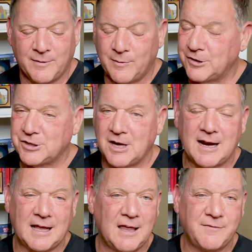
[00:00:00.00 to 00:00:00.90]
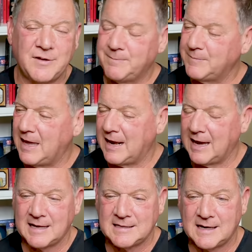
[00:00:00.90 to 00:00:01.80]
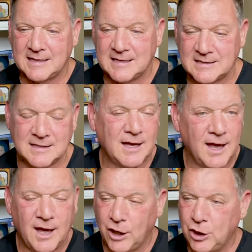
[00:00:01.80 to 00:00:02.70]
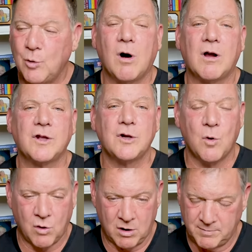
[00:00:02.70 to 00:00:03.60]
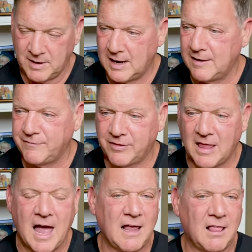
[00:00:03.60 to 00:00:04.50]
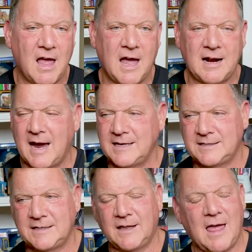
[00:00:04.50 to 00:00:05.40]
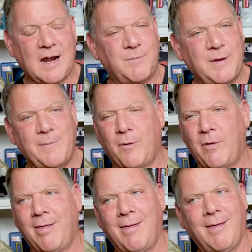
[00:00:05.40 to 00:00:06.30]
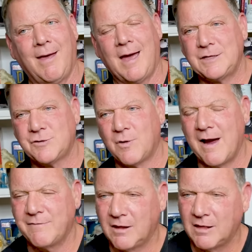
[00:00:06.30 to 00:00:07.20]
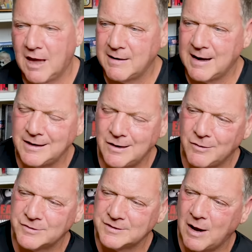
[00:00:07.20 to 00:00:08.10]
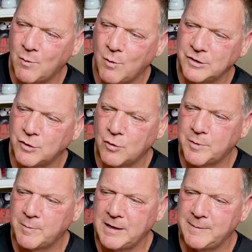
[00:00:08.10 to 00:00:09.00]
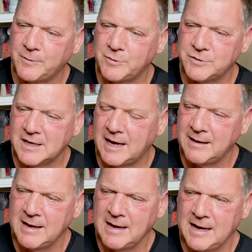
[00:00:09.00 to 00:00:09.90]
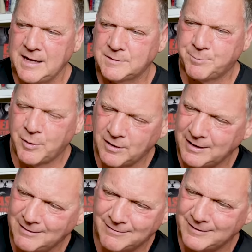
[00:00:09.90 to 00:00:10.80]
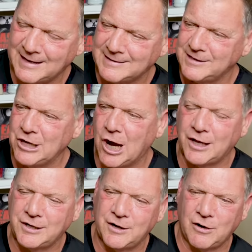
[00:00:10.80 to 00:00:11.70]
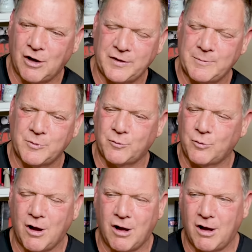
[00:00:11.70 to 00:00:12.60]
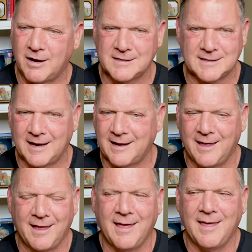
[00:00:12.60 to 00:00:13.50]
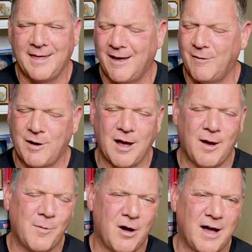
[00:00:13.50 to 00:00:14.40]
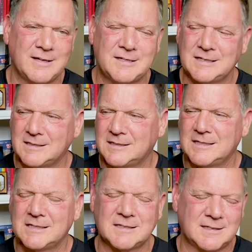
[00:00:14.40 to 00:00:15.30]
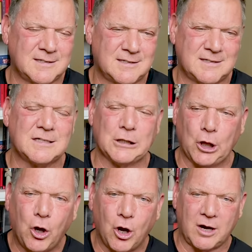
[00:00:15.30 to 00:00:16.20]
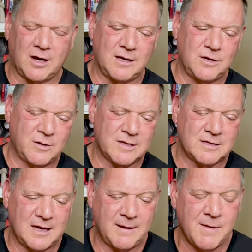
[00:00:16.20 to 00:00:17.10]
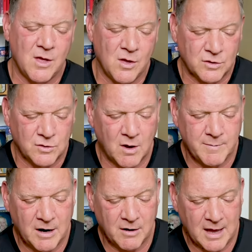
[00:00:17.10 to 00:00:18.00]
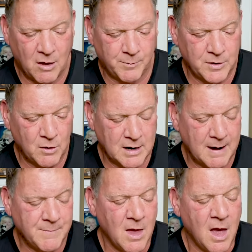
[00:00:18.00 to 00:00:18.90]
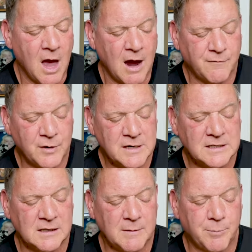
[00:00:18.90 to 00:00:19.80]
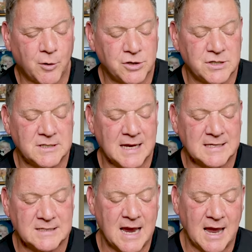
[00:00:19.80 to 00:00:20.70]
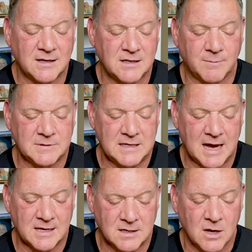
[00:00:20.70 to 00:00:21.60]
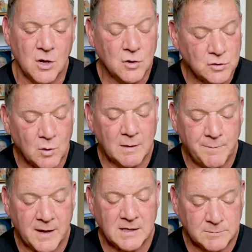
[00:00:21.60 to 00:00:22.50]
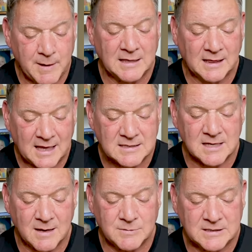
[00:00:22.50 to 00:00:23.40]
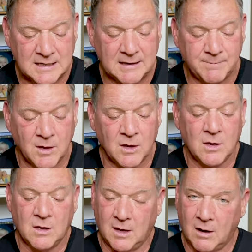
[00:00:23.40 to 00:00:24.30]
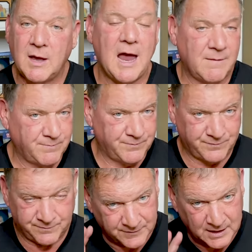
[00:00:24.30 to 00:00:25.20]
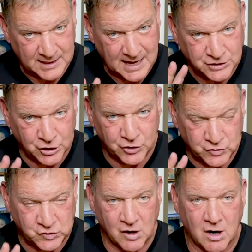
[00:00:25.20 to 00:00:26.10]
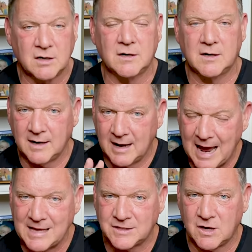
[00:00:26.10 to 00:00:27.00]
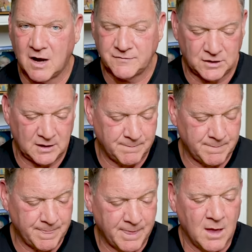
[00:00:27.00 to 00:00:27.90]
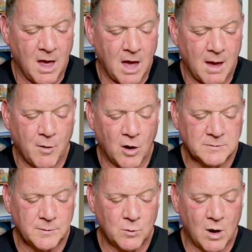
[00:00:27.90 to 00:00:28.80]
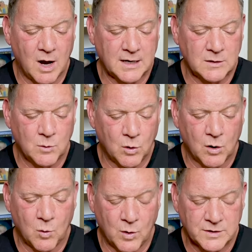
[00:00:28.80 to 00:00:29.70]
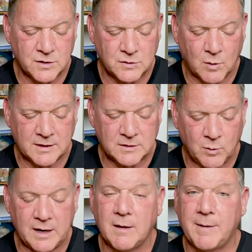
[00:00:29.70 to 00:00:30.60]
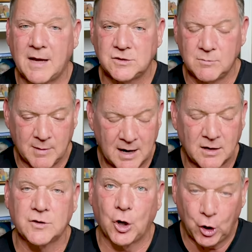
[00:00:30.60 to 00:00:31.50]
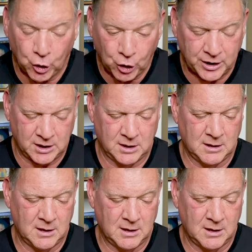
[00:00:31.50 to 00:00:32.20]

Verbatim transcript: Well, Sean, I love you, and I got to tell you this you are the norm. I fly a lot. I see a lot of people. I travel a lot. I know there's that one group of people who say it's per, you know, that Janda and all them were wrong. And it's like, oh, come on. Just, just, just look and you can see. So I'm here to help you. Okay. I've recently purchased a stand up desk. So I spend less time sitting. Okay. That's a good start. Hats off to you. I'm also been walking to work once or twice a week, about two miles. Good.